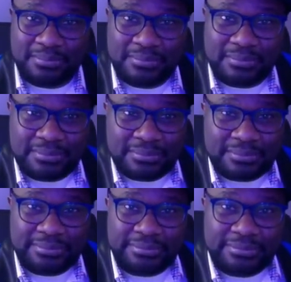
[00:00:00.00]

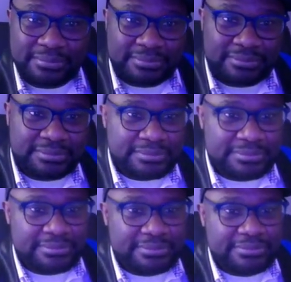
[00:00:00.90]

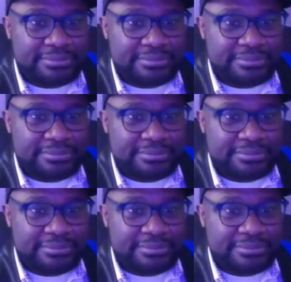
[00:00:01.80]
(no one is talking)